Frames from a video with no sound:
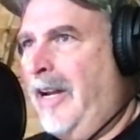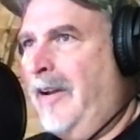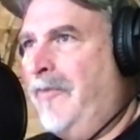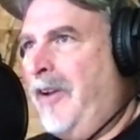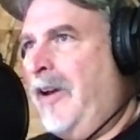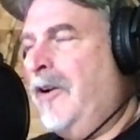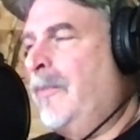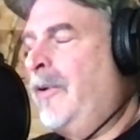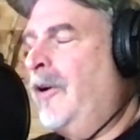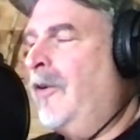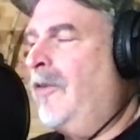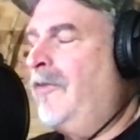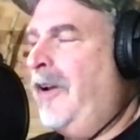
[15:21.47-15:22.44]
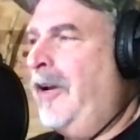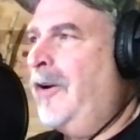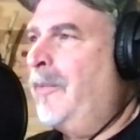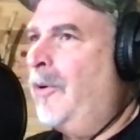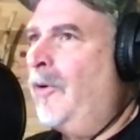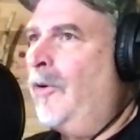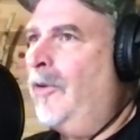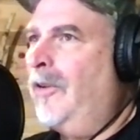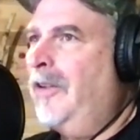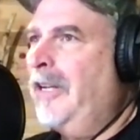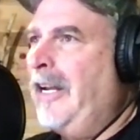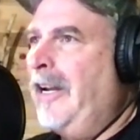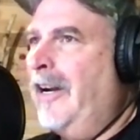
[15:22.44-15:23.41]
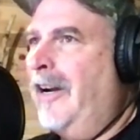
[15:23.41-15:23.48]
Yeah, Vanderpool.
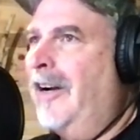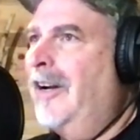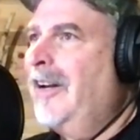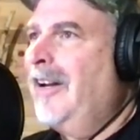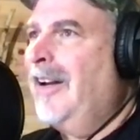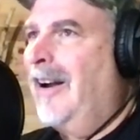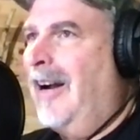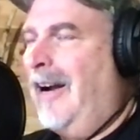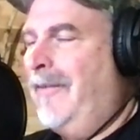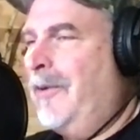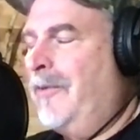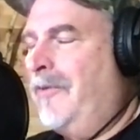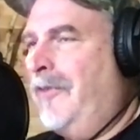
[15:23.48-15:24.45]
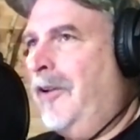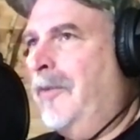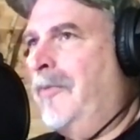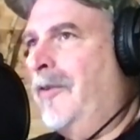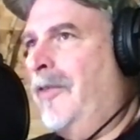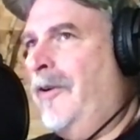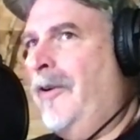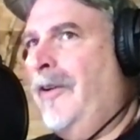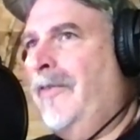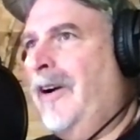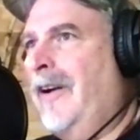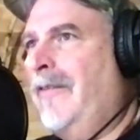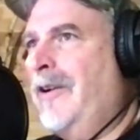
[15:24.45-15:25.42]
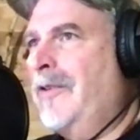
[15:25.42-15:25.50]
Yeah, I've known Philip for
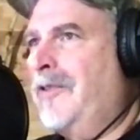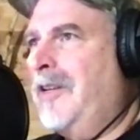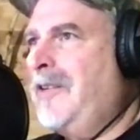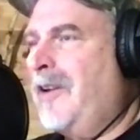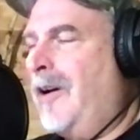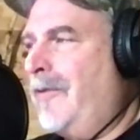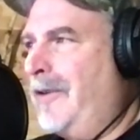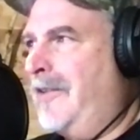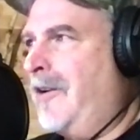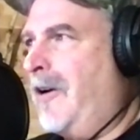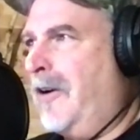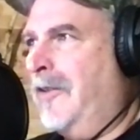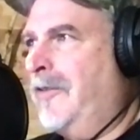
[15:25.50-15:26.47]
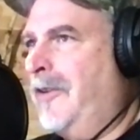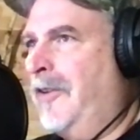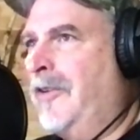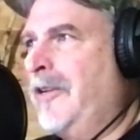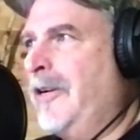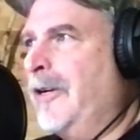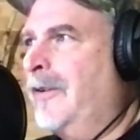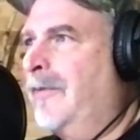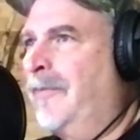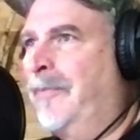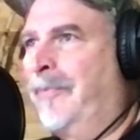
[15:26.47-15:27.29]
35 years. He's always talking to the deer.